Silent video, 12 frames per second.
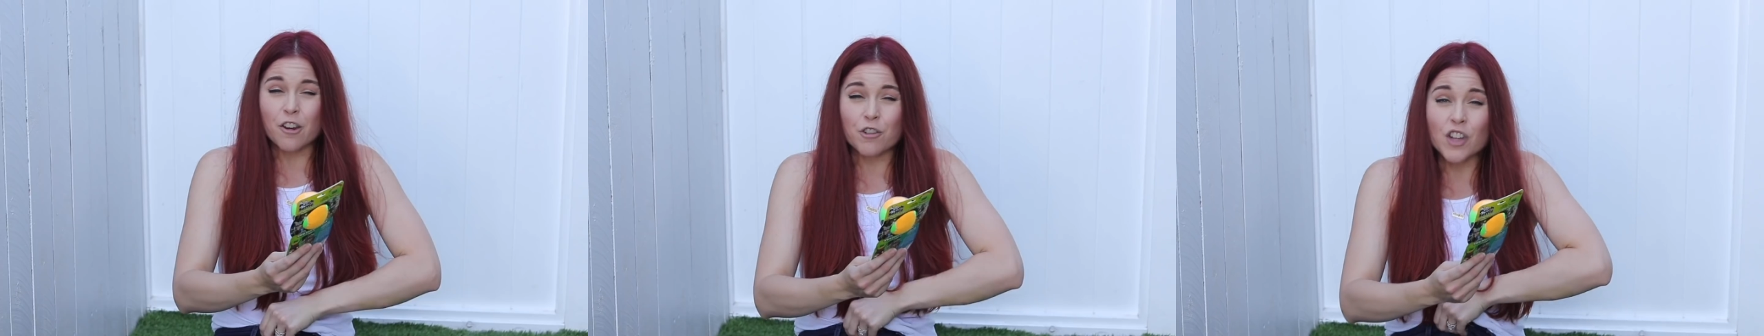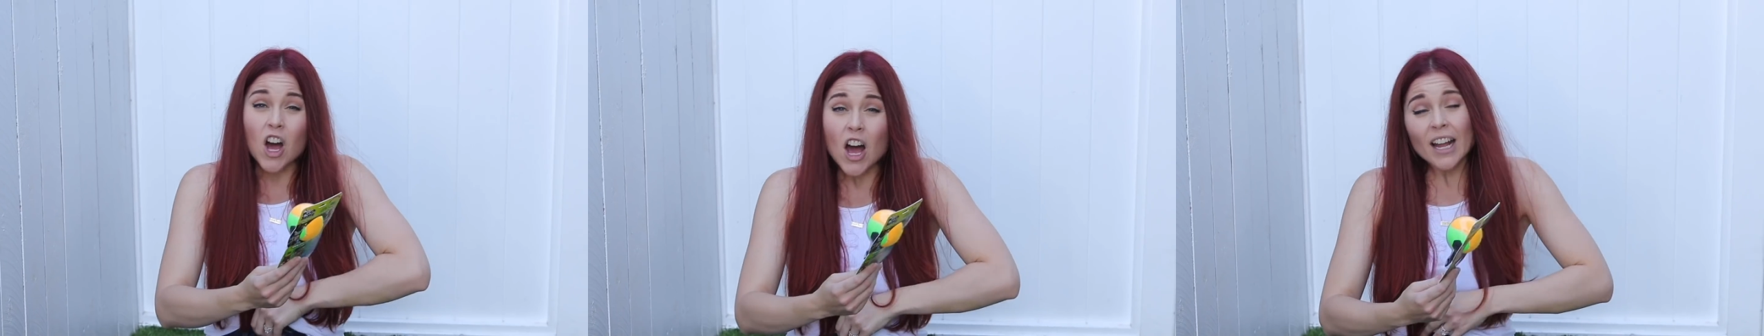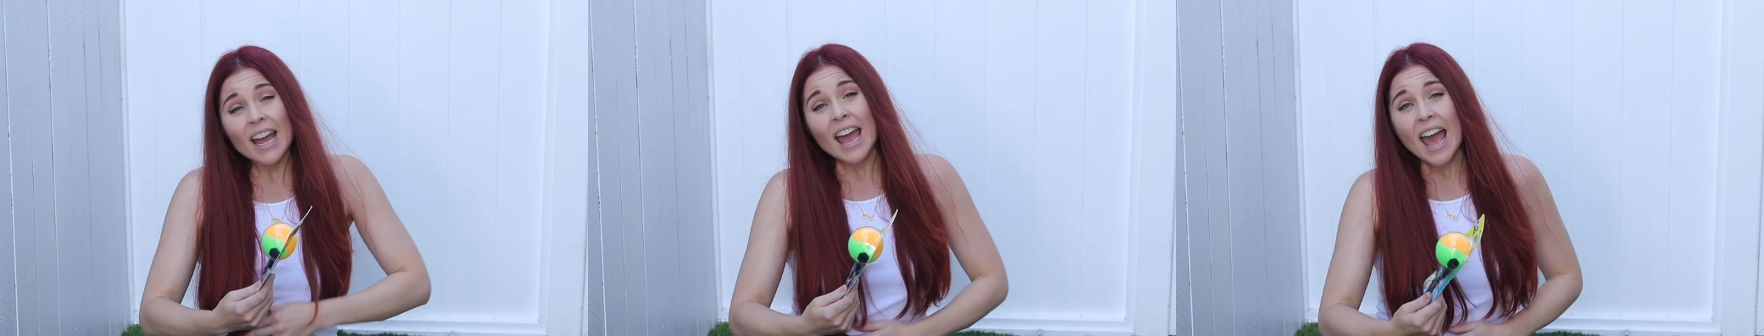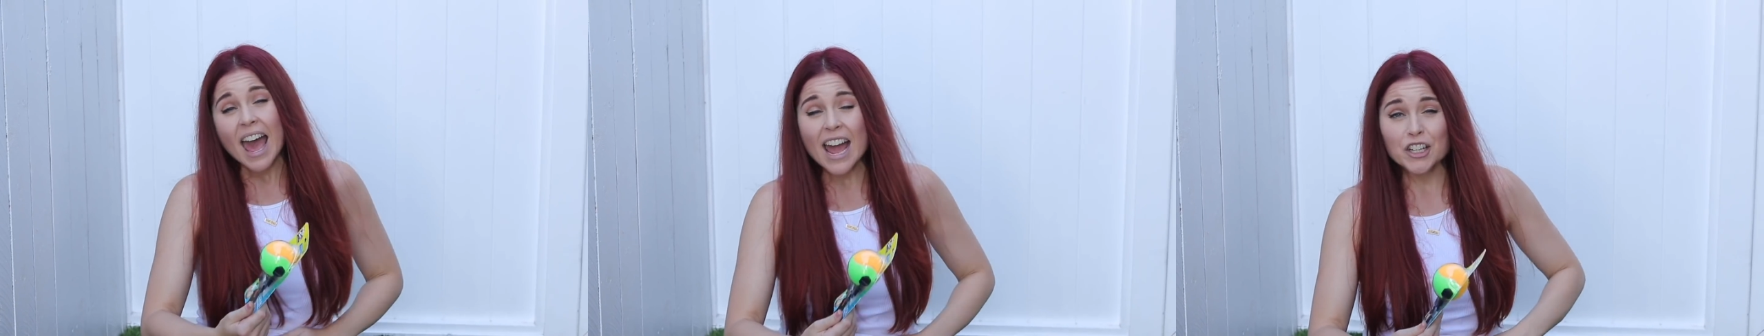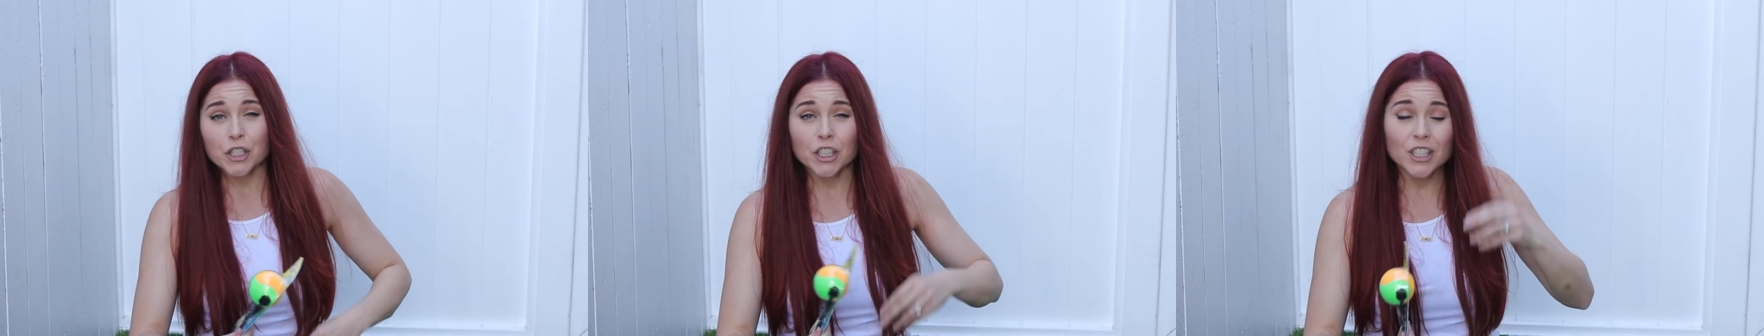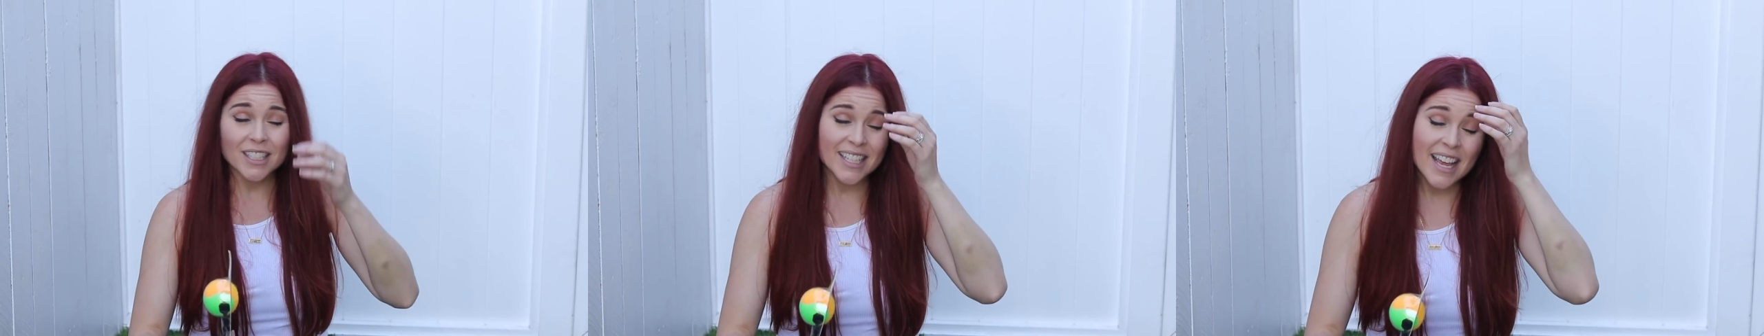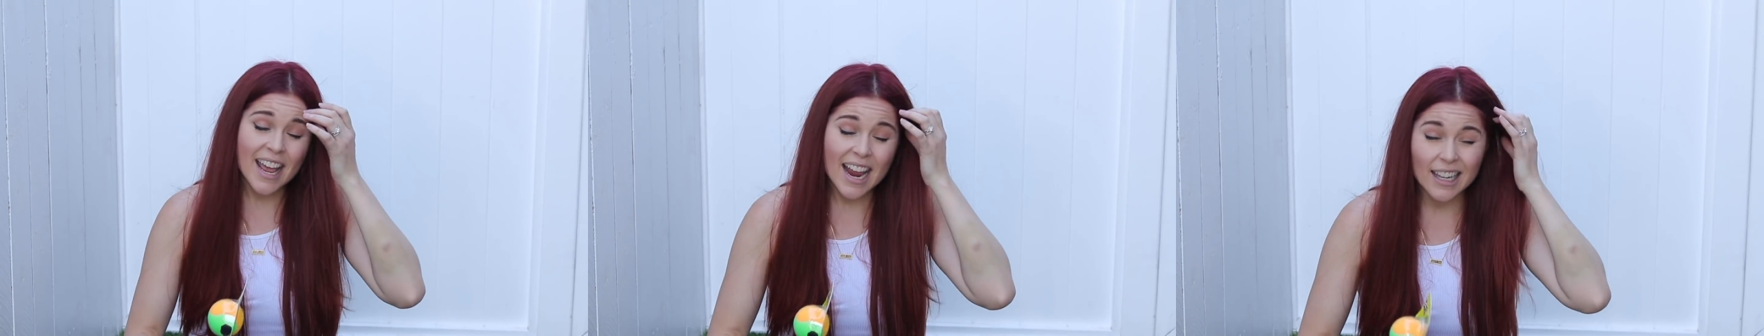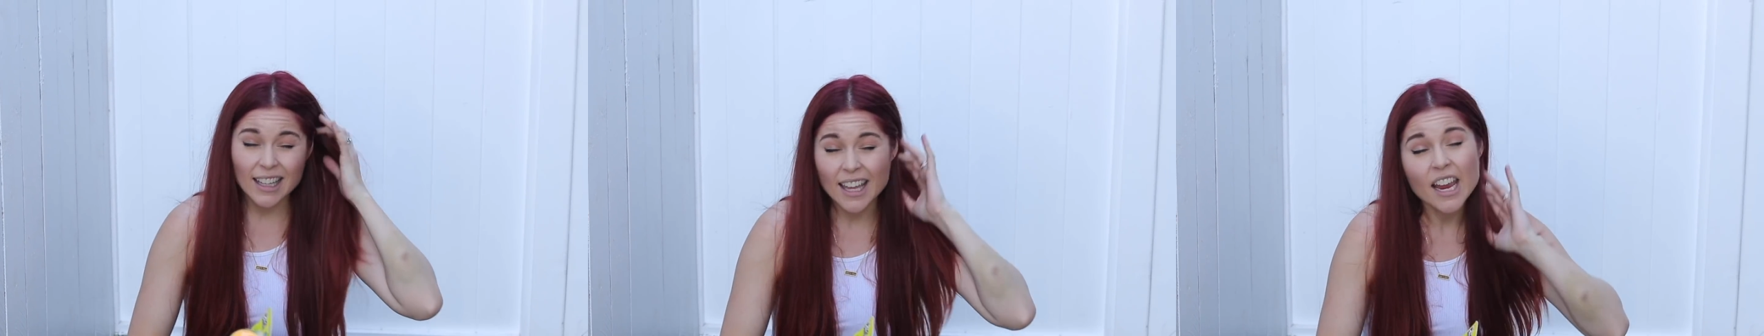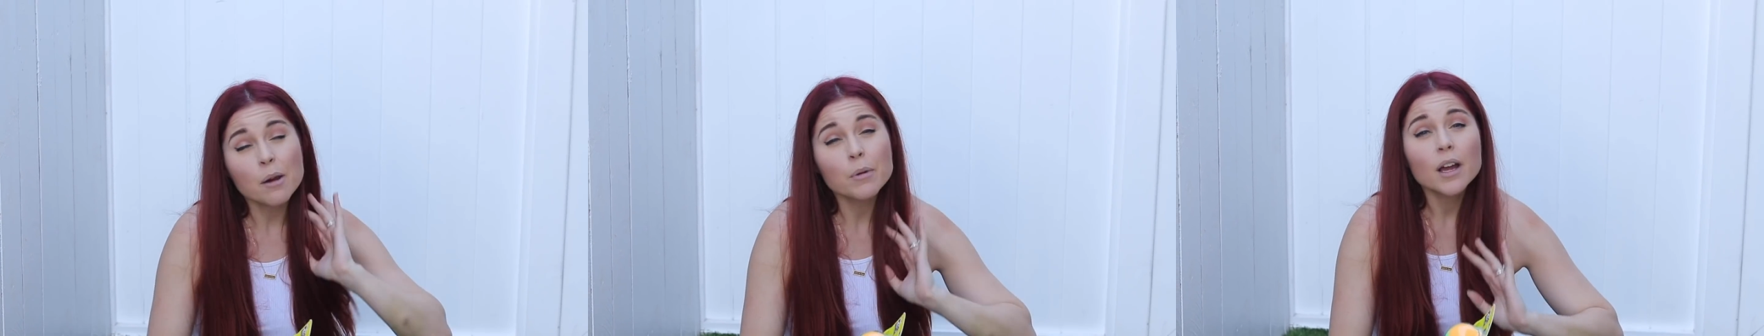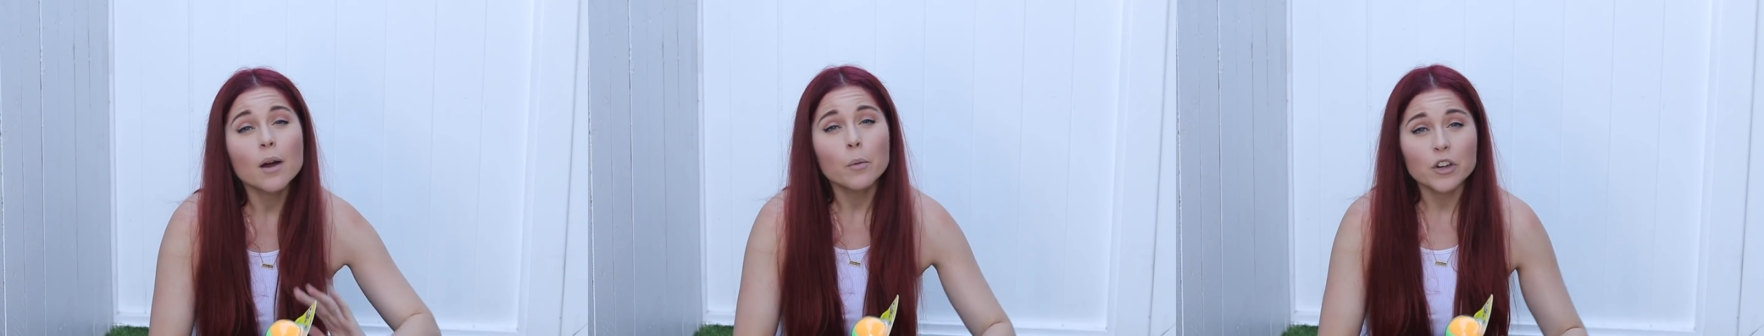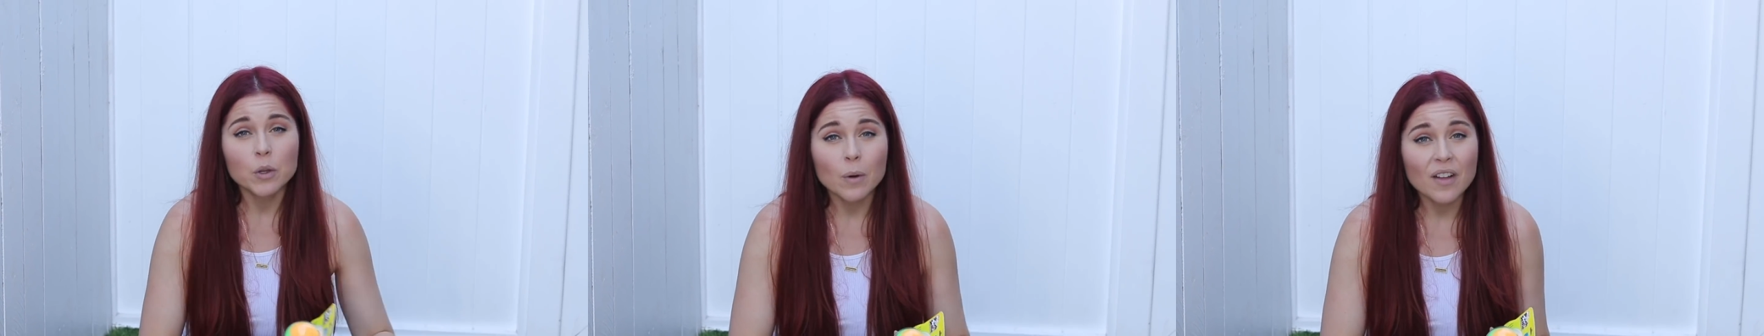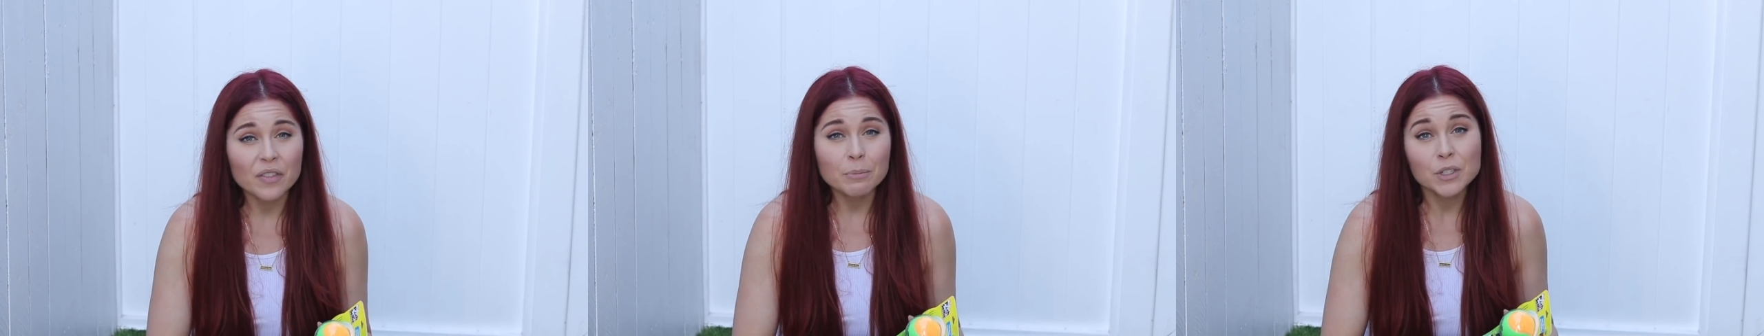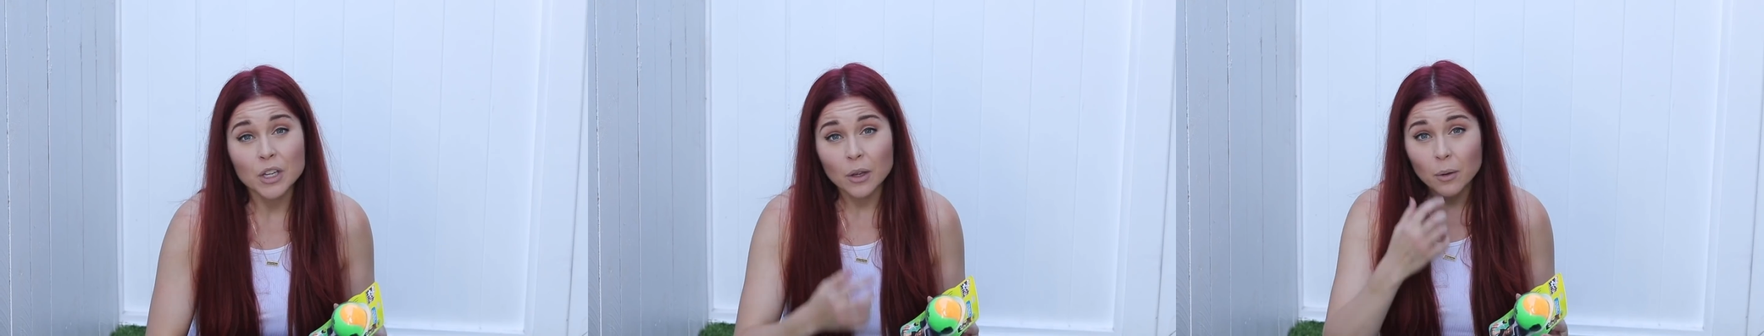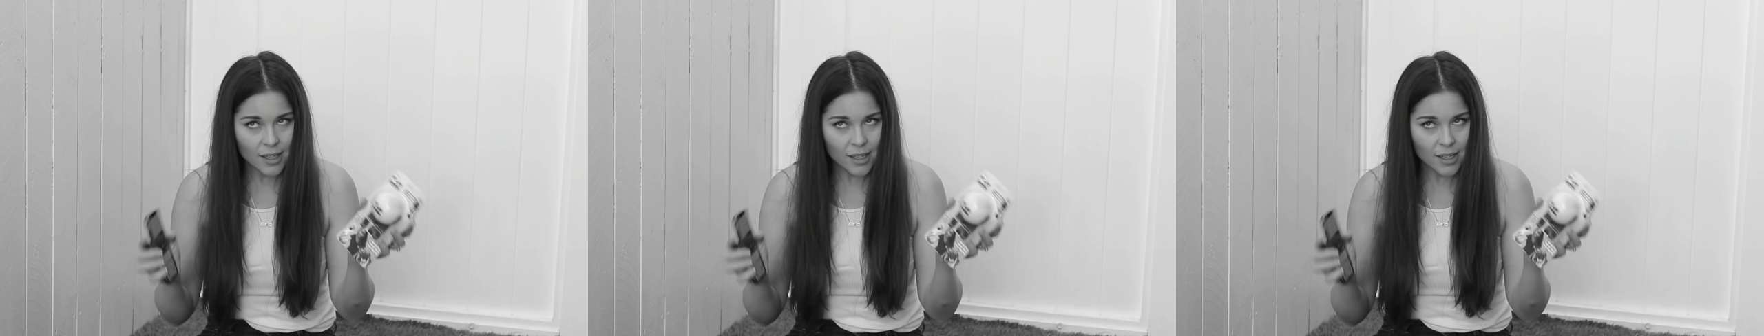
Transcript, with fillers: your dog actually looks at the camera when you want them to.